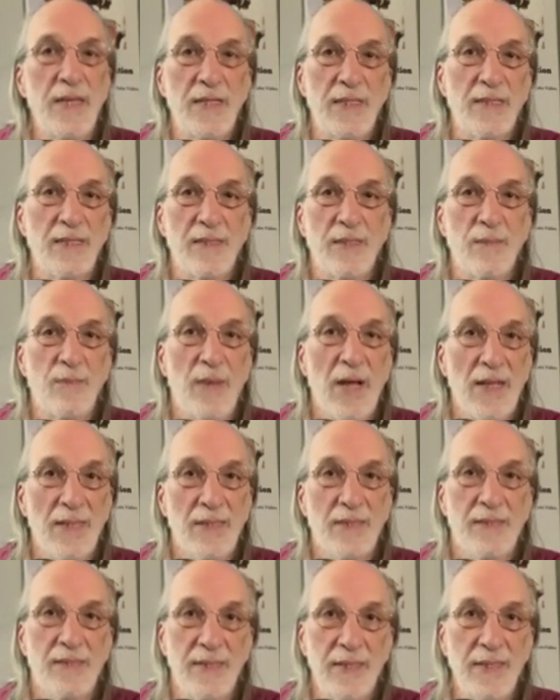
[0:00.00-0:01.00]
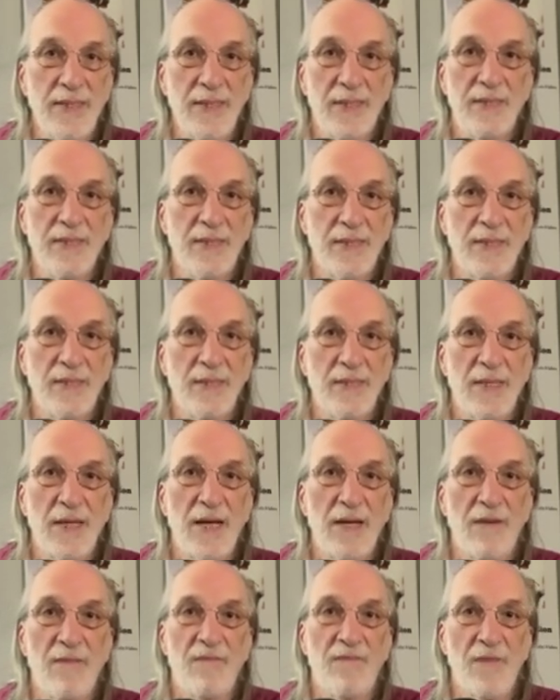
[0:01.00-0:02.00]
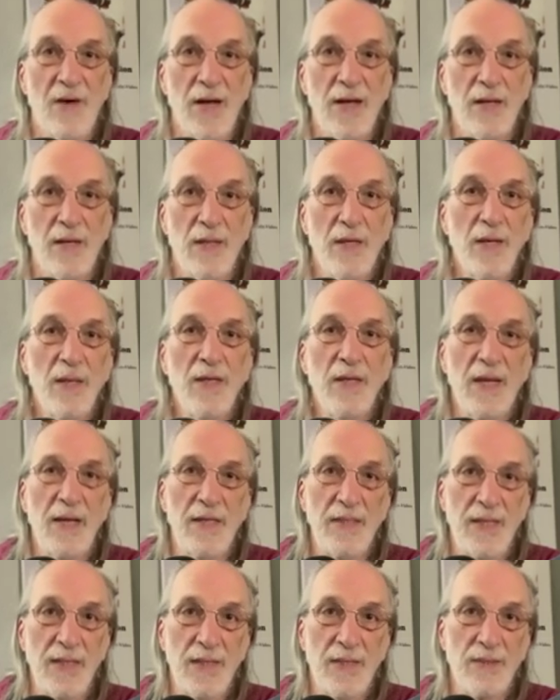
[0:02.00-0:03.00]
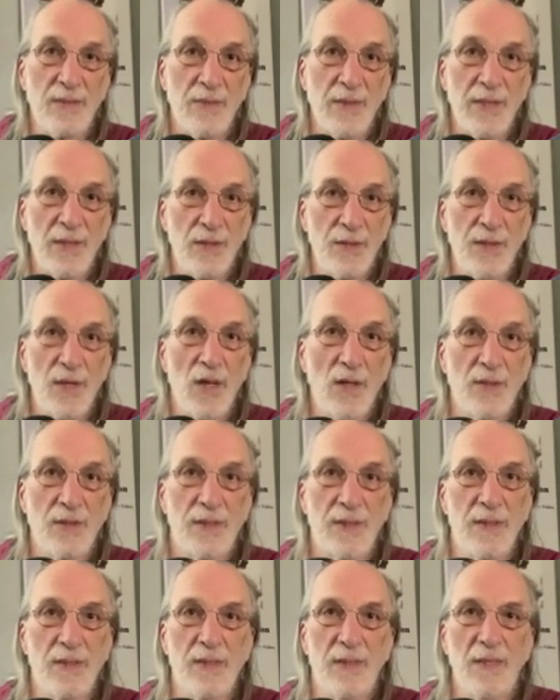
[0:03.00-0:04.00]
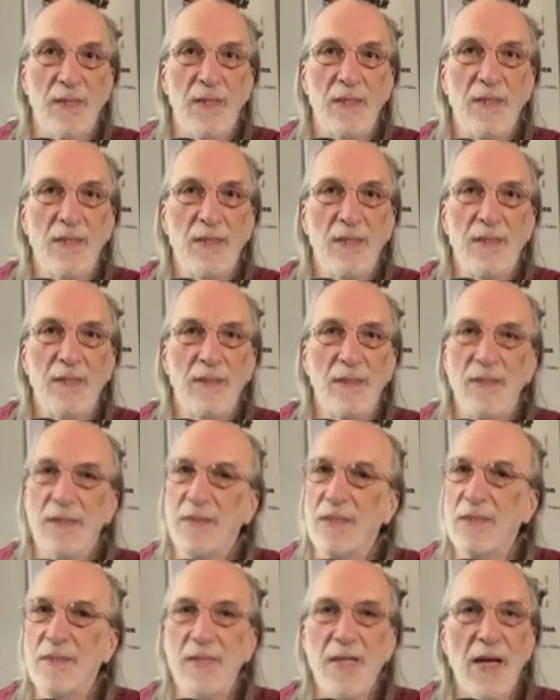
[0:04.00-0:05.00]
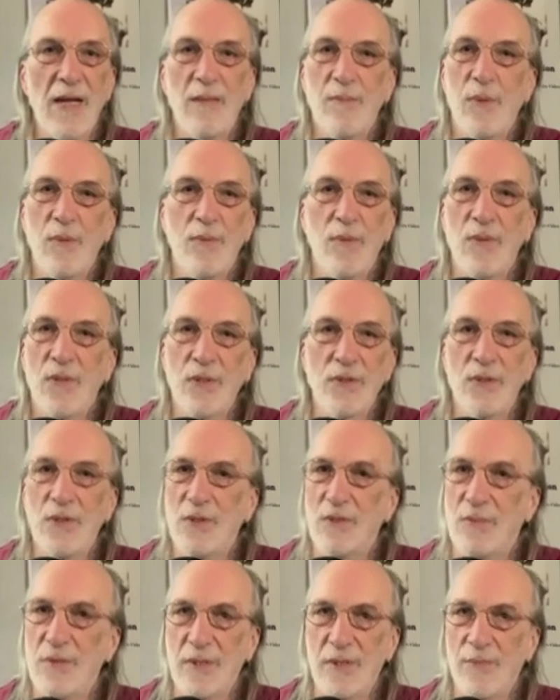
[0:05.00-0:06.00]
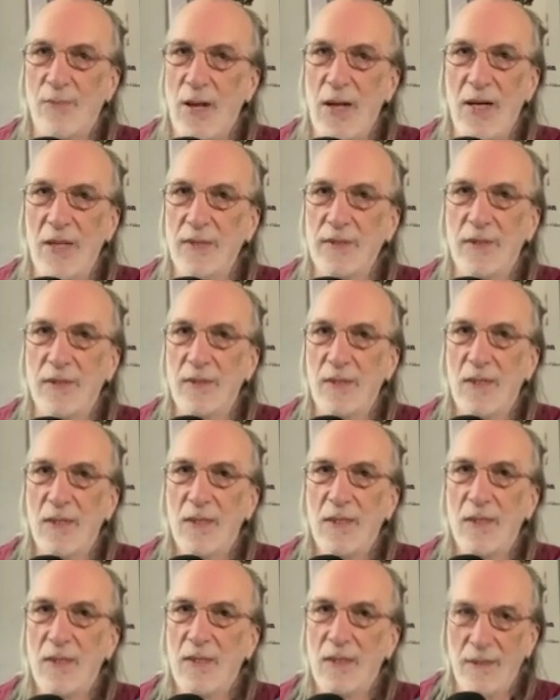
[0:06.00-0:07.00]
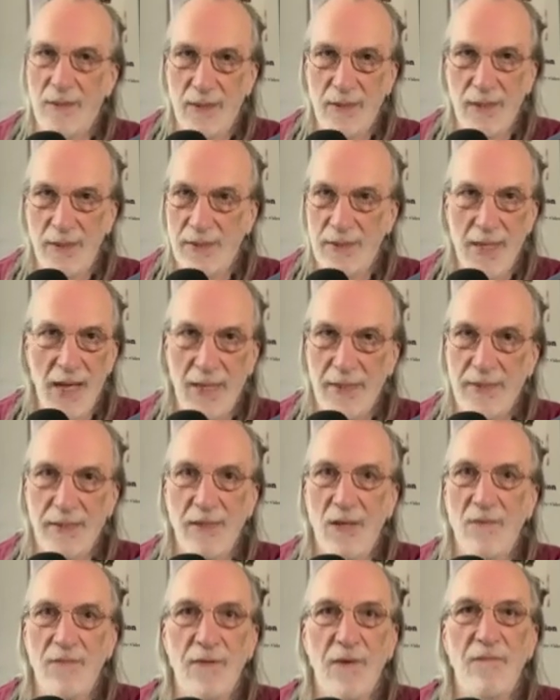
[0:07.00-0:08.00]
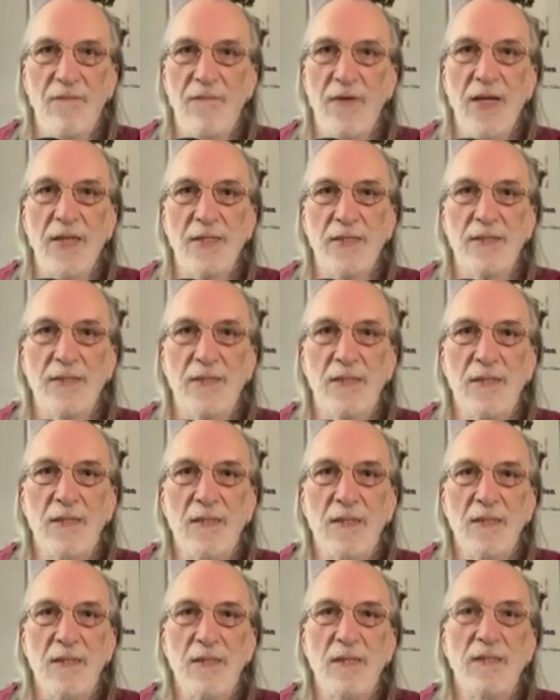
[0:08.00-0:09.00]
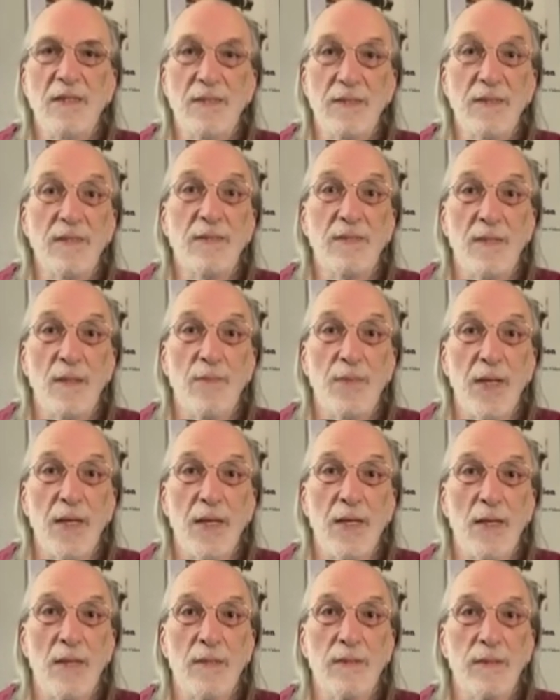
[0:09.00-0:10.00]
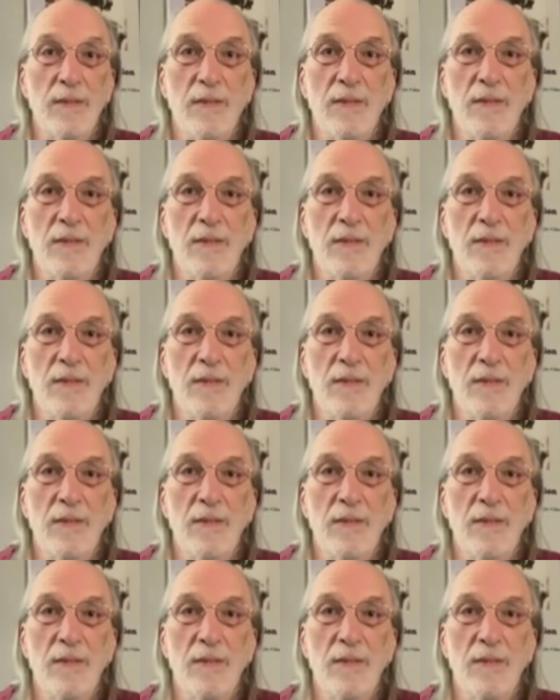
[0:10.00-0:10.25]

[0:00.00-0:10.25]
innocent Palestinians in the line of fire, and Israel knows it. This is not a proportional response, and this is not self-defense. This is something else.